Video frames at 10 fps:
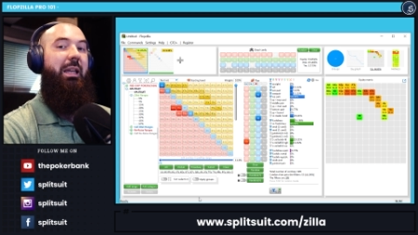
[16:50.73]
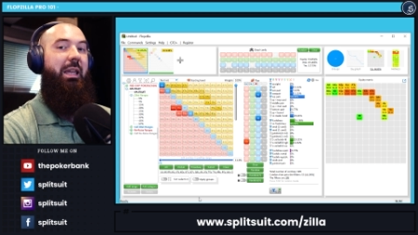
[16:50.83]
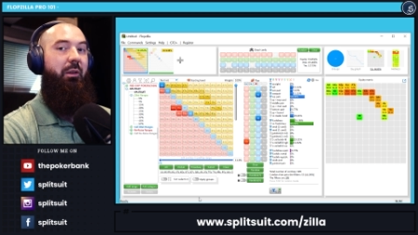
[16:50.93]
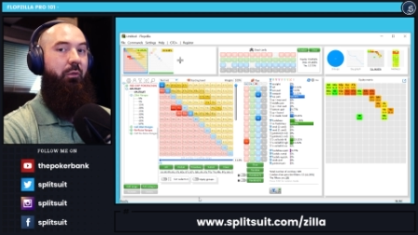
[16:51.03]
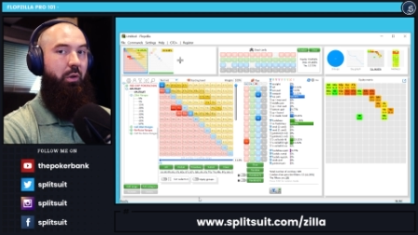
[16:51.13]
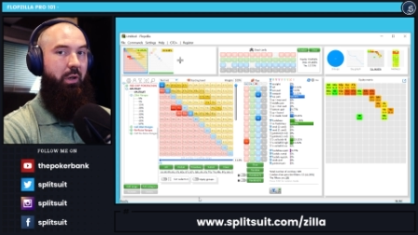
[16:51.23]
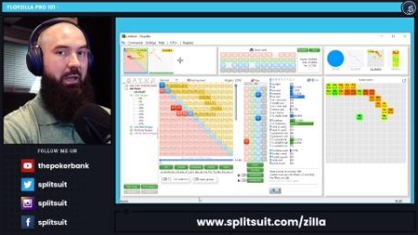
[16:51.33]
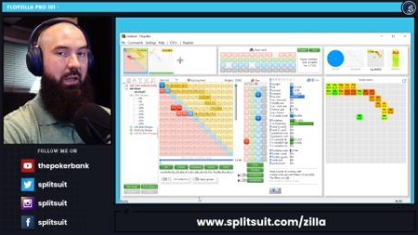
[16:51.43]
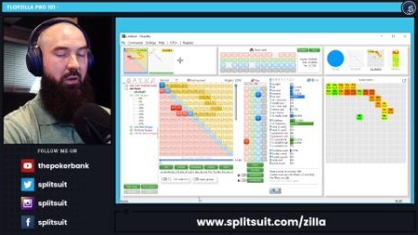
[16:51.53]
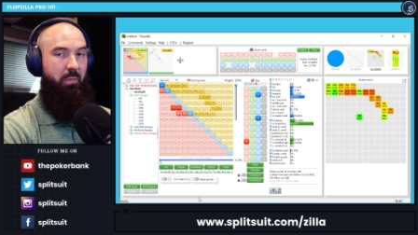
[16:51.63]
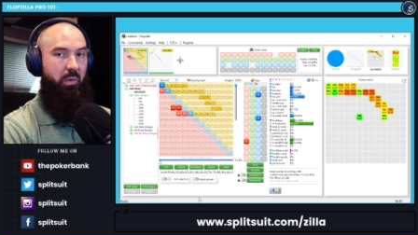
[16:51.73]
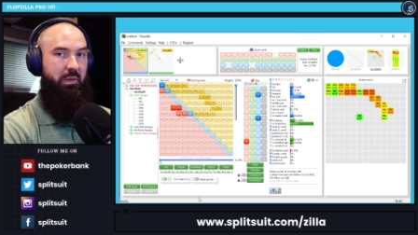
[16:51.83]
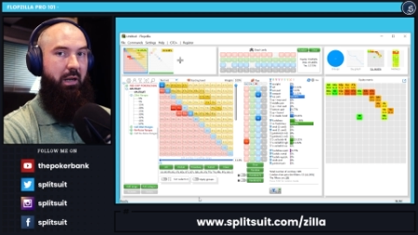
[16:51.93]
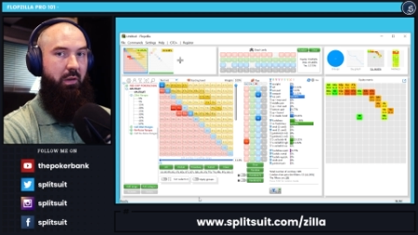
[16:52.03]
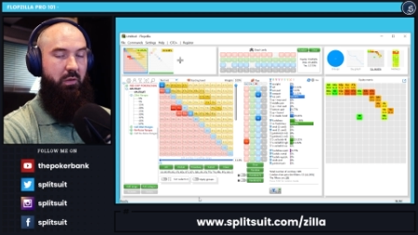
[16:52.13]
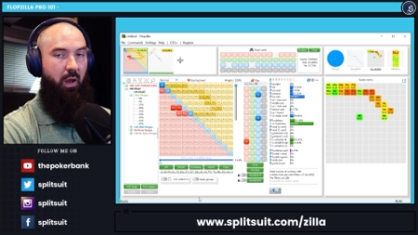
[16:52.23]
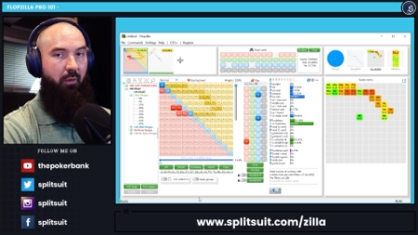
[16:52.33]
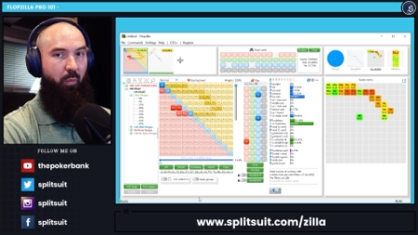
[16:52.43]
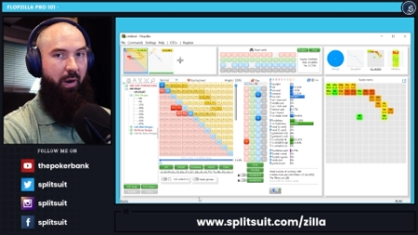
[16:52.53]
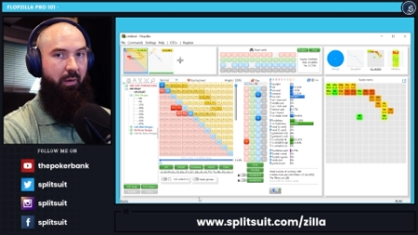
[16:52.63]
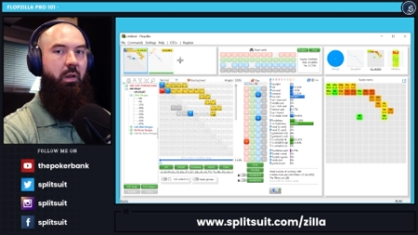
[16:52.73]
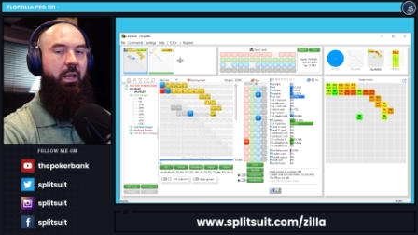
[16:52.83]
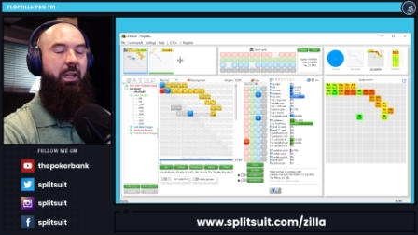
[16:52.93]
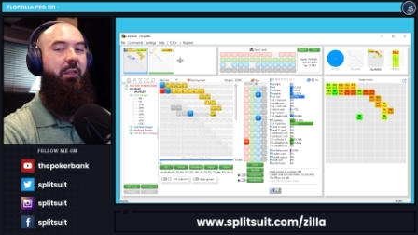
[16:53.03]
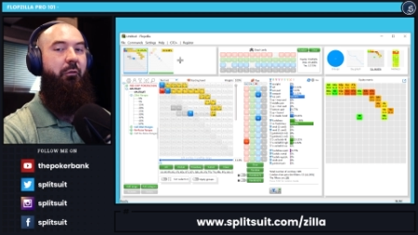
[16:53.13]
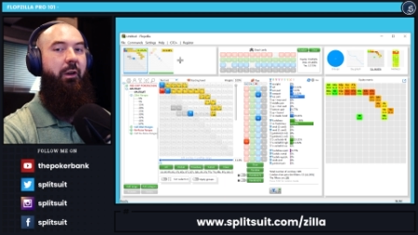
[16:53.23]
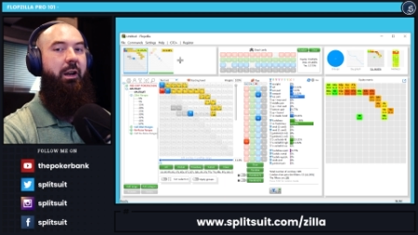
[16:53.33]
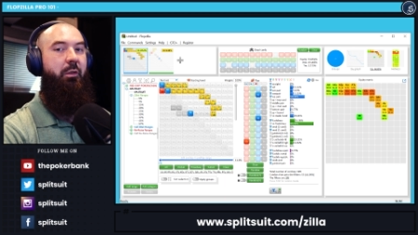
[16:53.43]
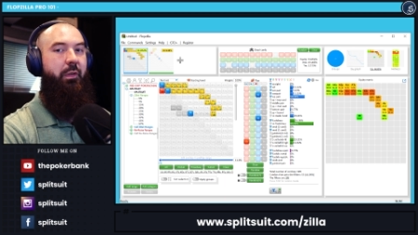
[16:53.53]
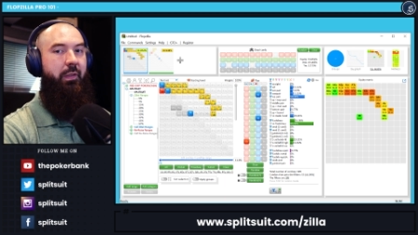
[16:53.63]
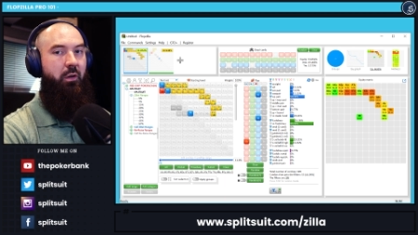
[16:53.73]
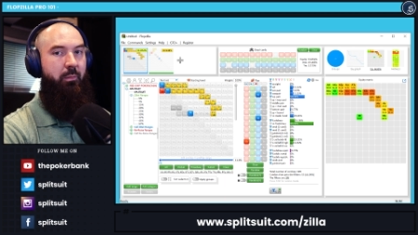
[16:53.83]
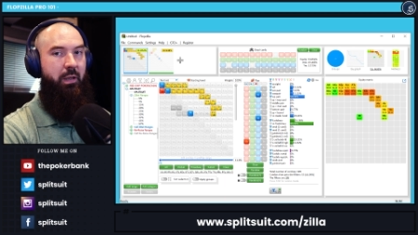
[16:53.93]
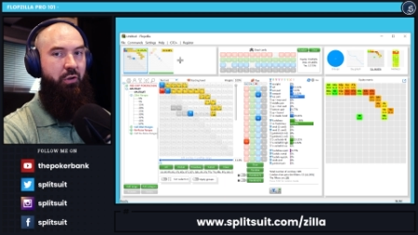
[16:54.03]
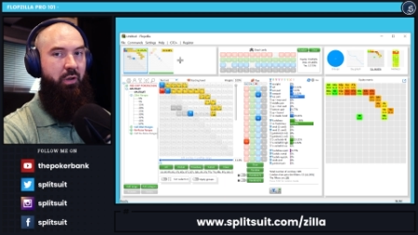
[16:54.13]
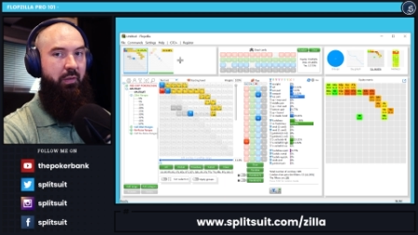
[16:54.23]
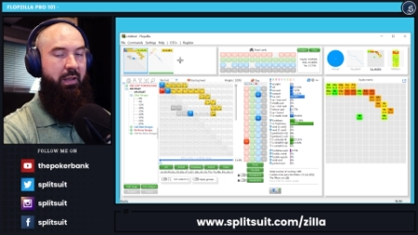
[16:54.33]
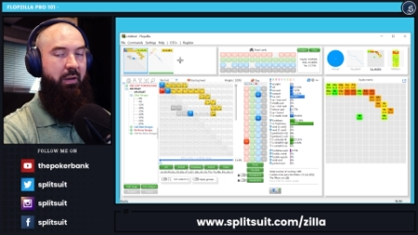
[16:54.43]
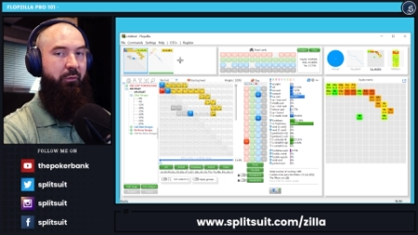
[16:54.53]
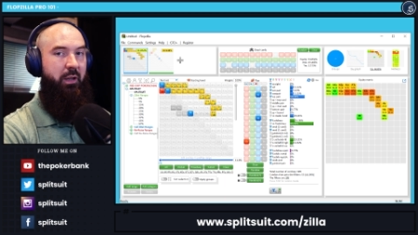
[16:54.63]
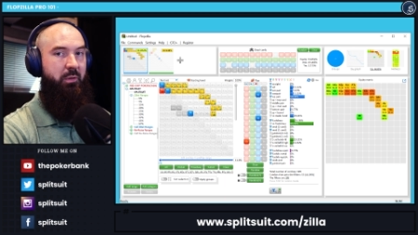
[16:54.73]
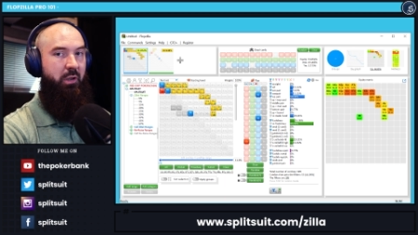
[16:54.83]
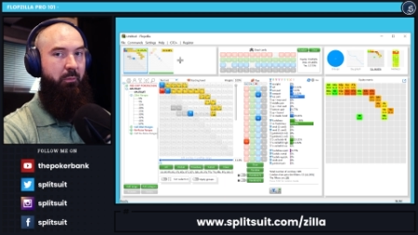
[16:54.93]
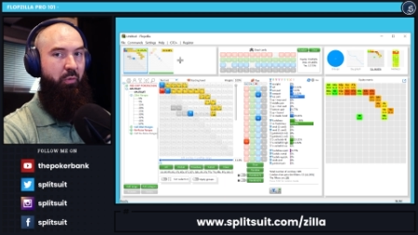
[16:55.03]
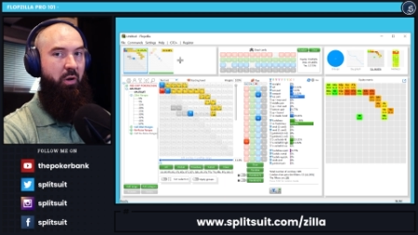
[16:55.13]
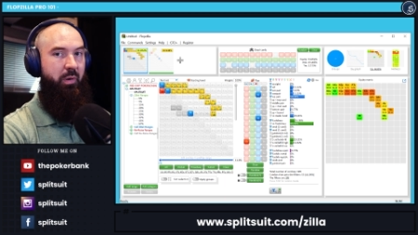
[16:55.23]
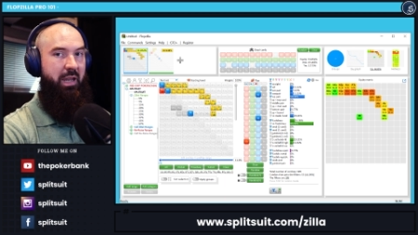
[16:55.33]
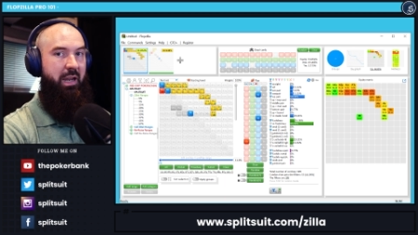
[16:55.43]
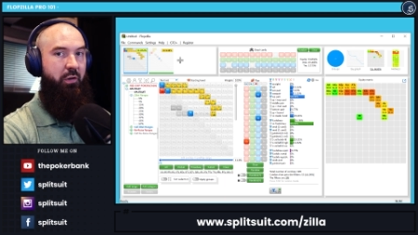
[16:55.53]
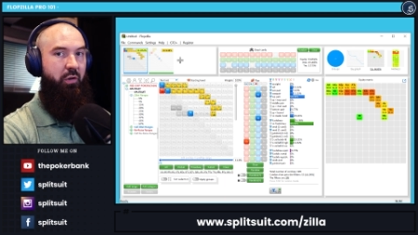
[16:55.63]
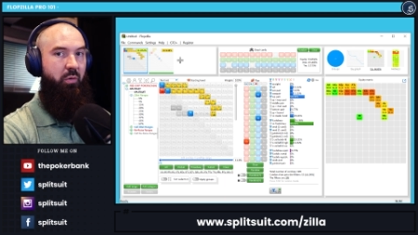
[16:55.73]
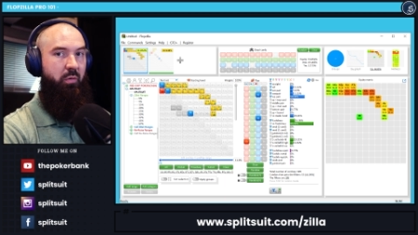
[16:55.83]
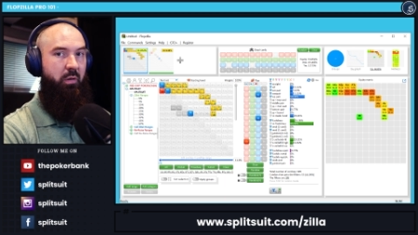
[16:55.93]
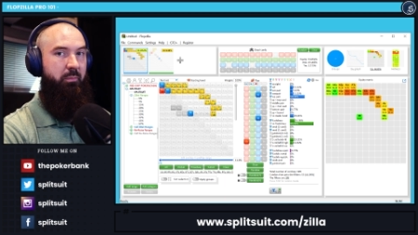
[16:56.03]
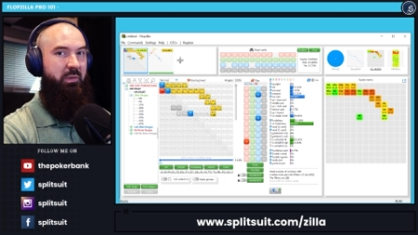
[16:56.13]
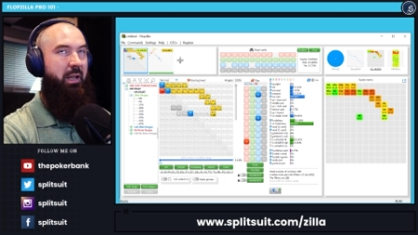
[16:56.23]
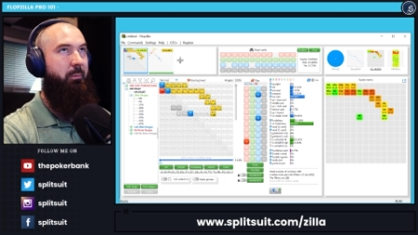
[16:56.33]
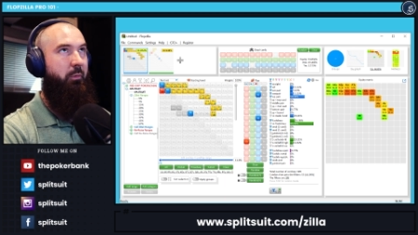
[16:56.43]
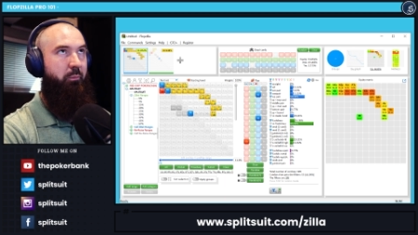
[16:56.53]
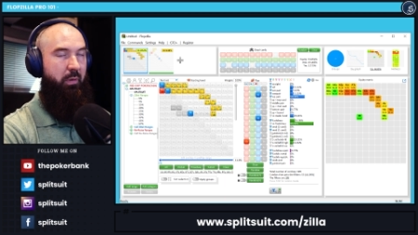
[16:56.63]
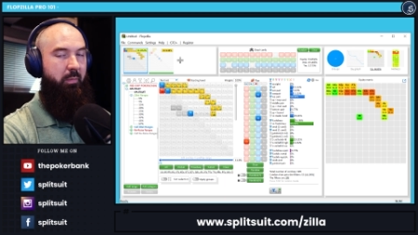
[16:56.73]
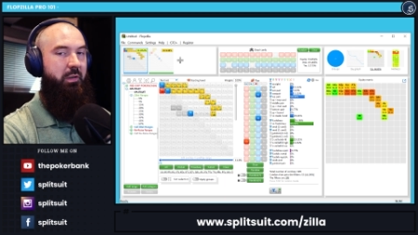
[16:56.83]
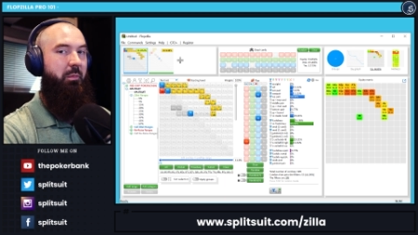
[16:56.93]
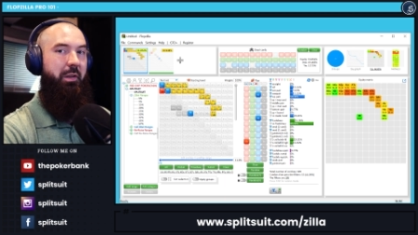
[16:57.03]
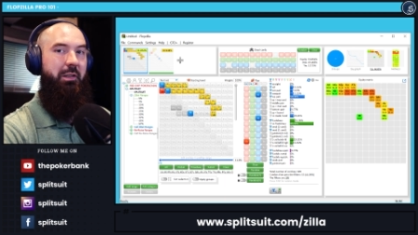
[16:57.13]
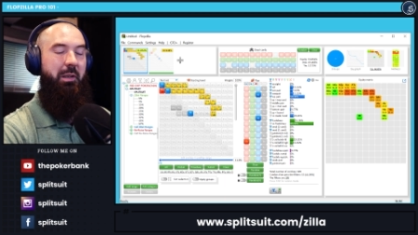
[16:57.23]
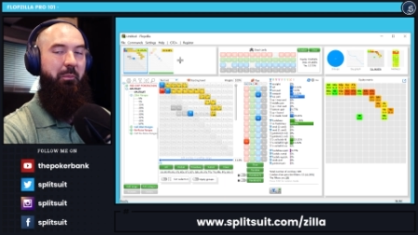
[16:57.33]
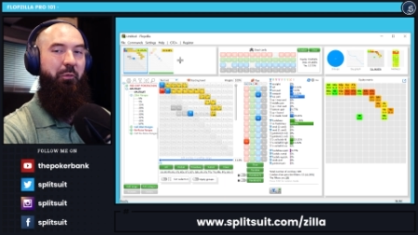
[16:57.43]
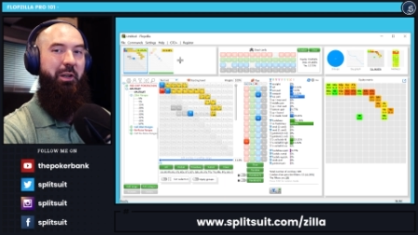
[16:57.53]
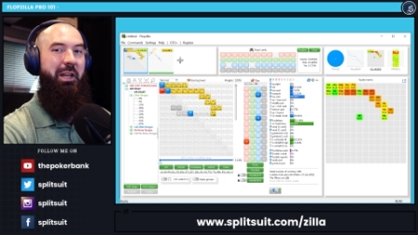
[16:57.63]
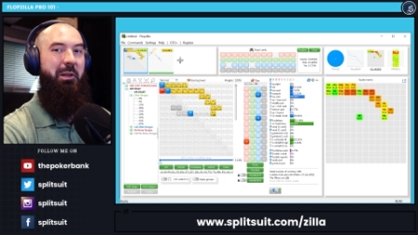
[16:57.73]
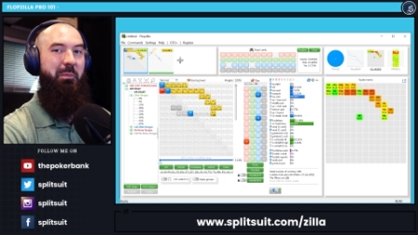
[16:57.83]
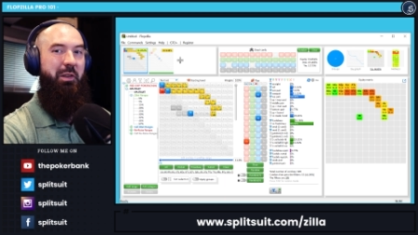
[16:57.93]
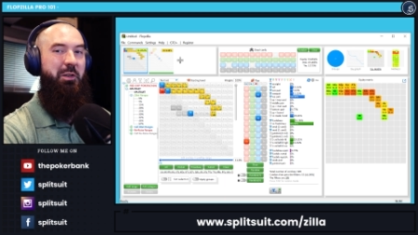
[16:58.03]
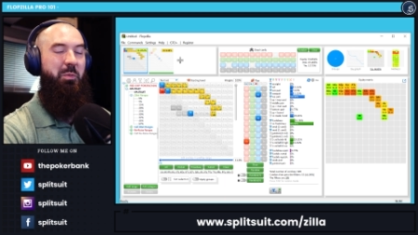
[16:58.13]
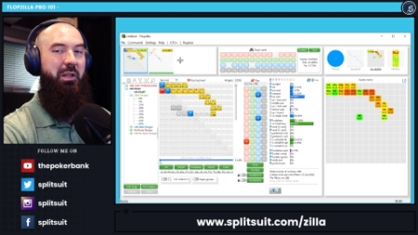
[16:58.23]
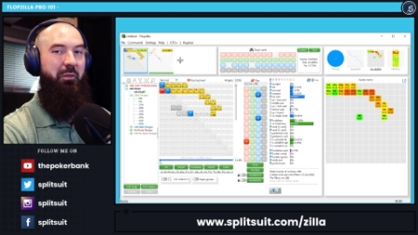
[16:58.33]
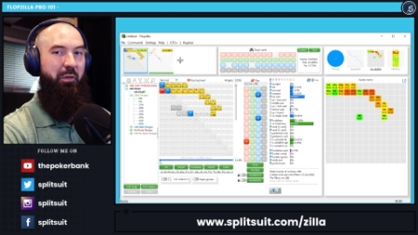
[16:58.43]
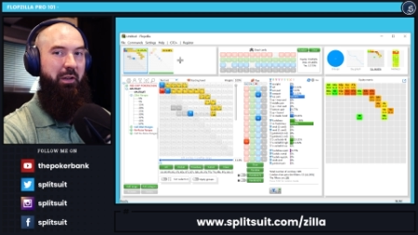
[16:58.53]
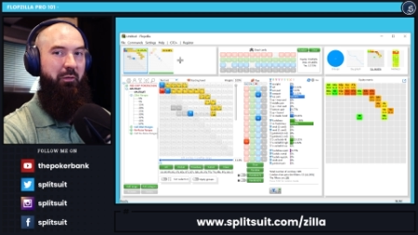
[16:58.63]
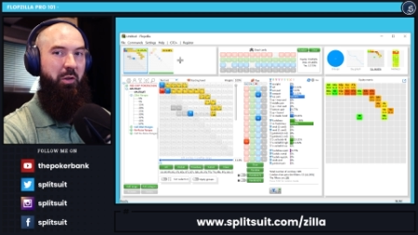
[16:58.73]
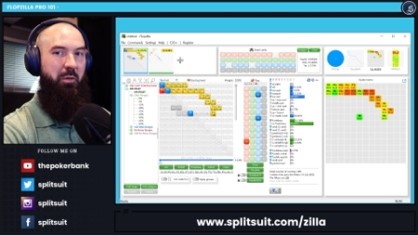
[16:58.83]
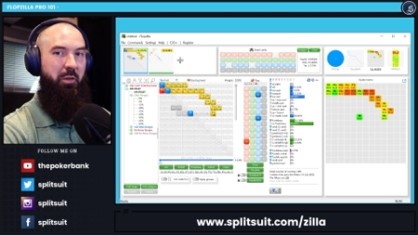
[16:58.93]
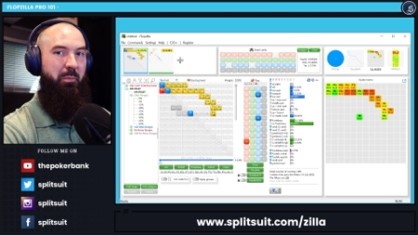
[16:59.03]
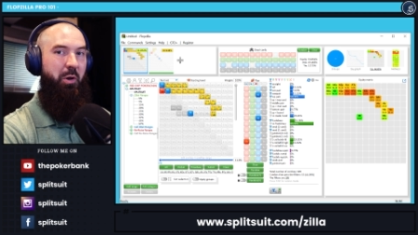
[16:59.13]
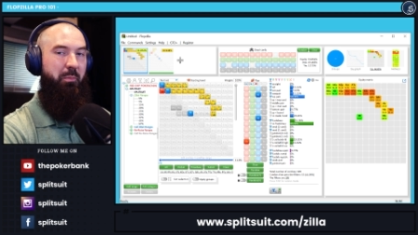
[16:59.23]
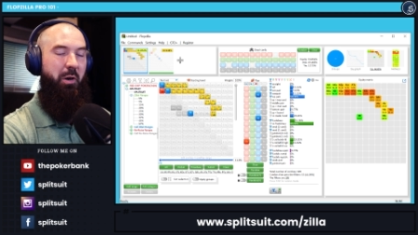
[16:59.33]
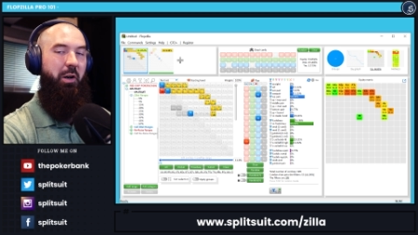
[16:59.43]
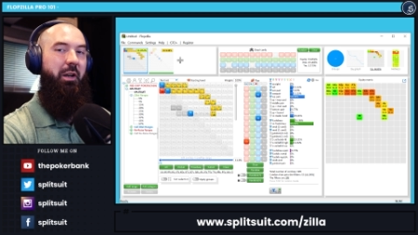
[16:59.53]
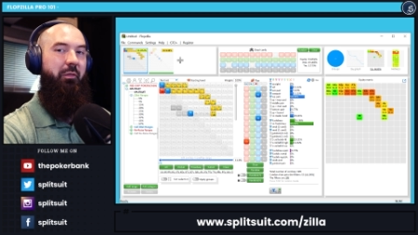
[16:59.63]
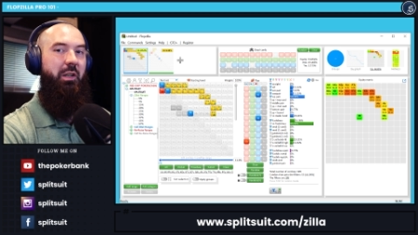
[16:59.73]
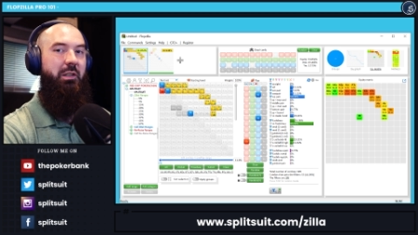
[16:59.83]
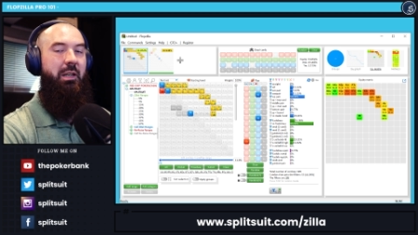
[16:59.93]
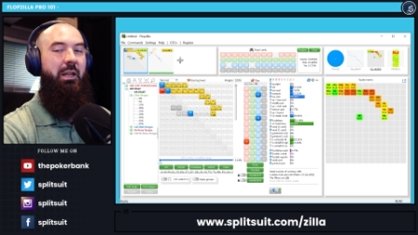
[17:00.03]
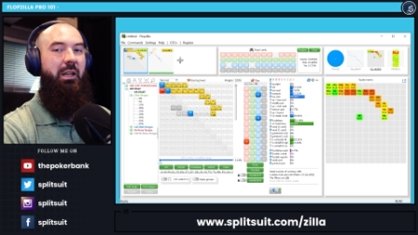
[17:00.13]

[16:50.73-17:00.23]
if you're looking to get the most out of the software. And the final thing that I'll mention that Flopzilla Pro can do, on top of probably some things I'm forgetting, but this will definitely give you the, the ballpark of it.